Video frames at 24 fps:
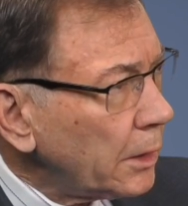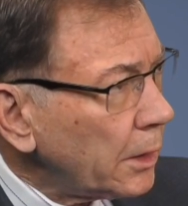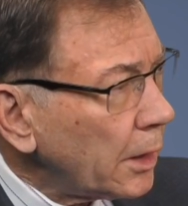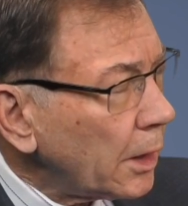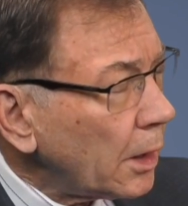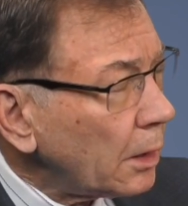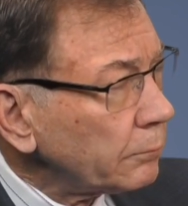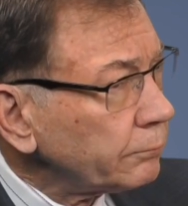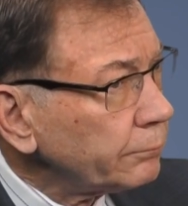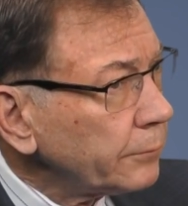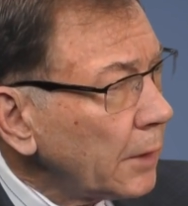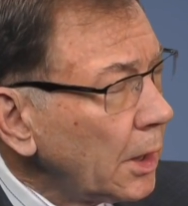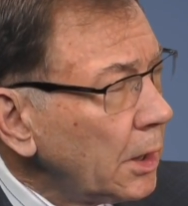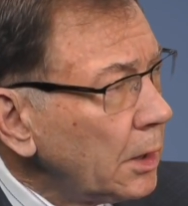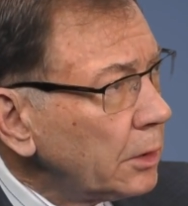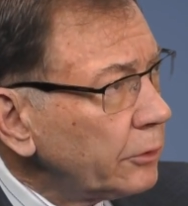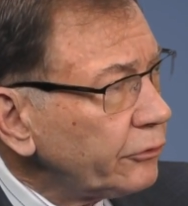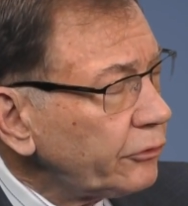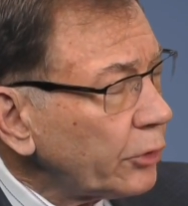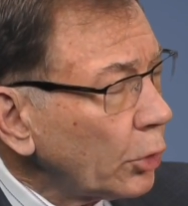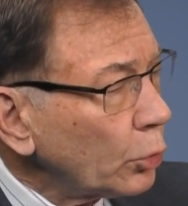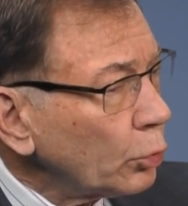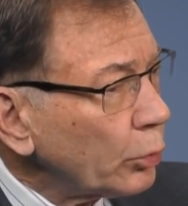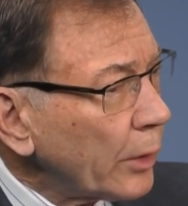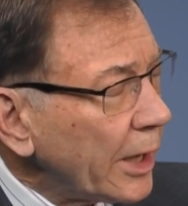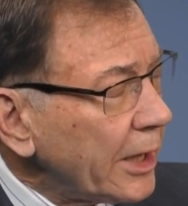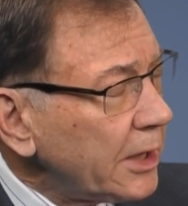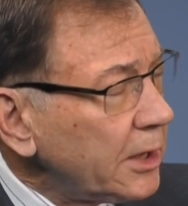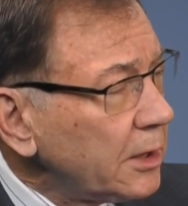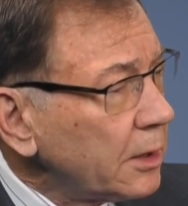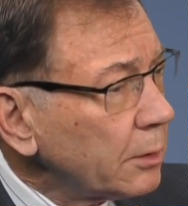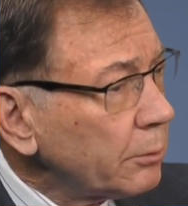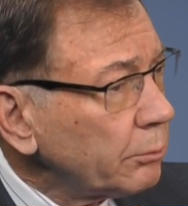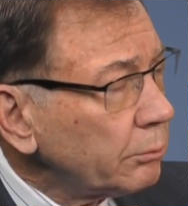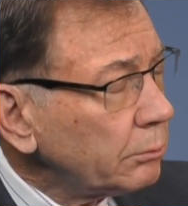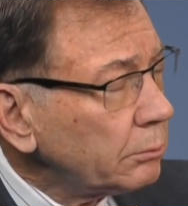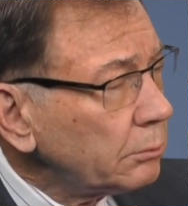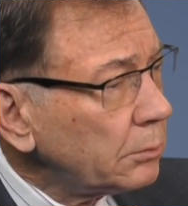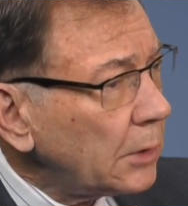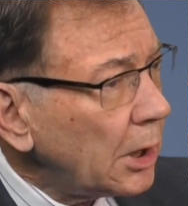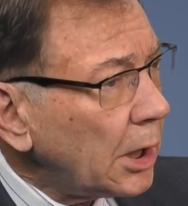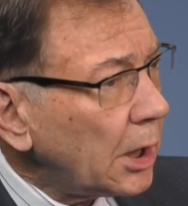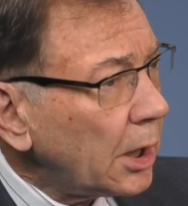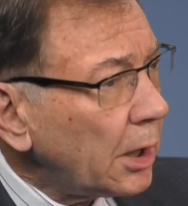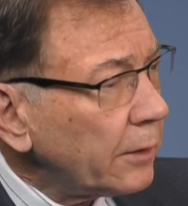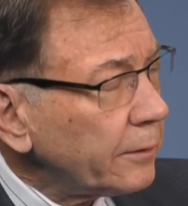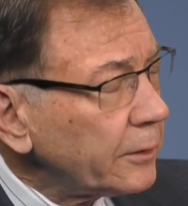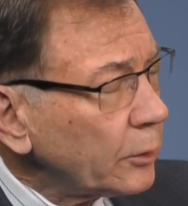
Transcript: Yeah. So radium, uh,